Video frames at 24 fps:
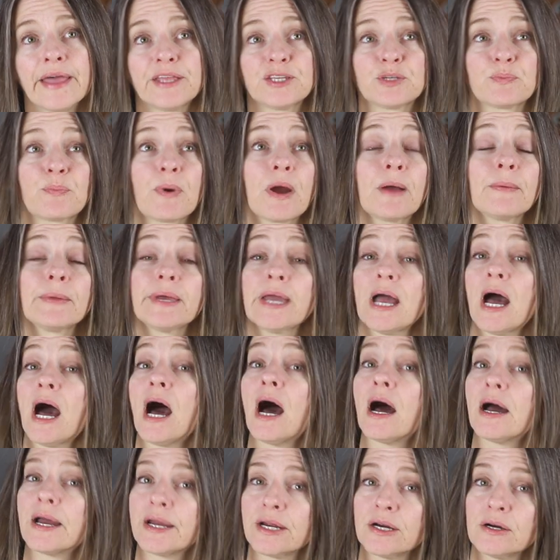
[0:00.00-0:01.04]
It's probably
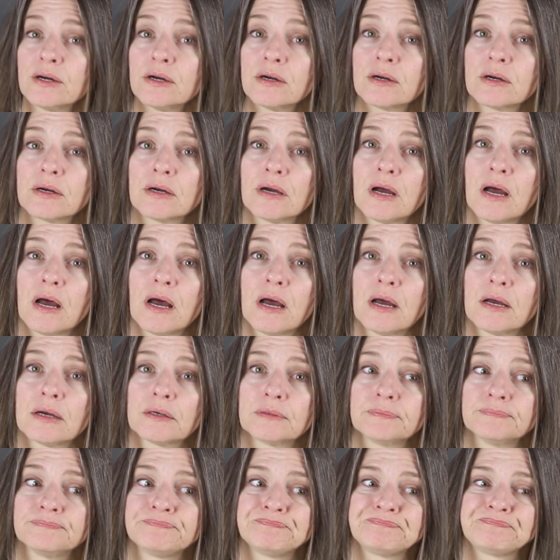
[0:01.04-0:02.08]
higher uh,
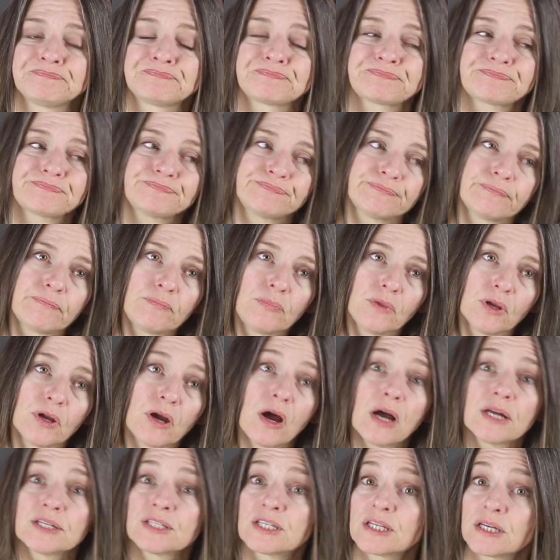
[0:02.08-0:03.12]

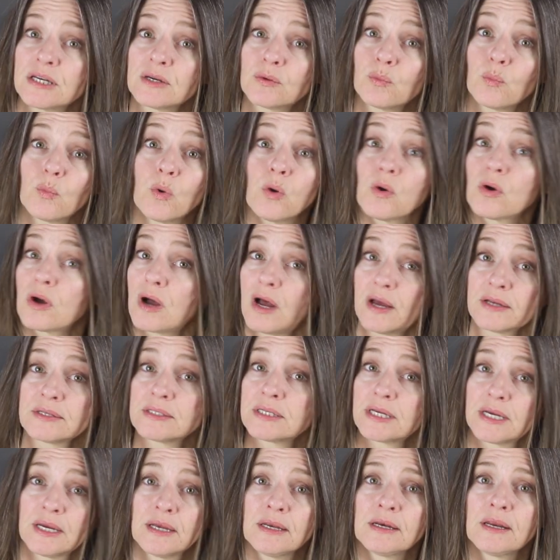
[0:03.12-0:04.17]
content, wool
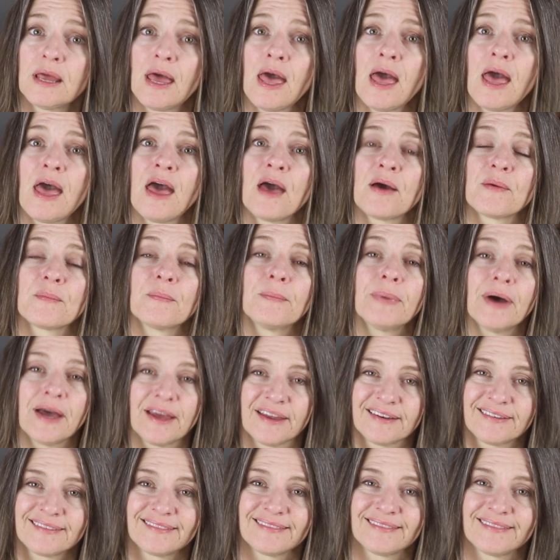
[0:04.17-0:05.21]
content,
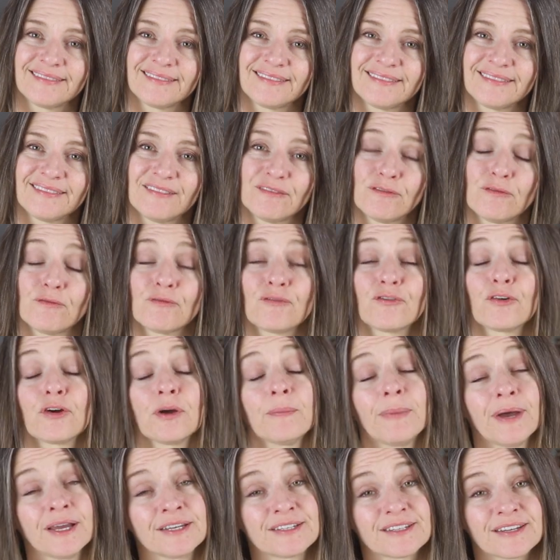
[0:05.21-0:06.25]
but for
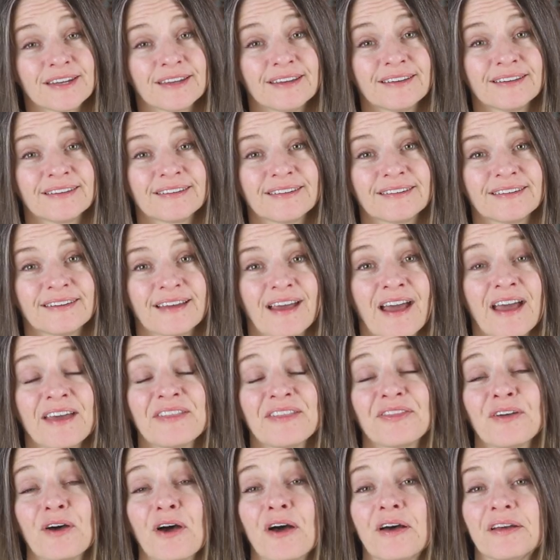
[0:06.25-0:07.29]
a budget, I
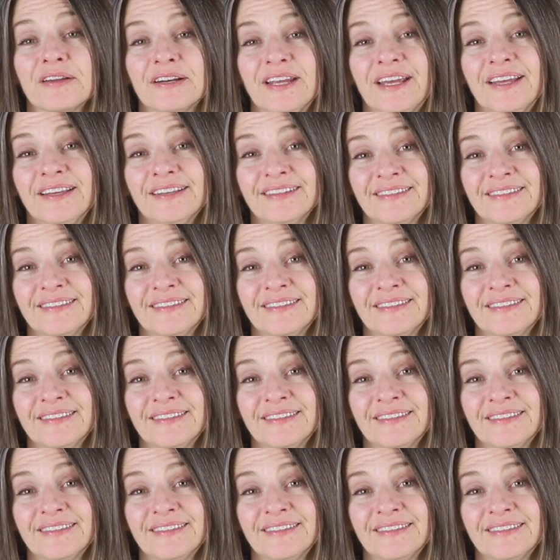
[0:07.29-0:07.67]
thought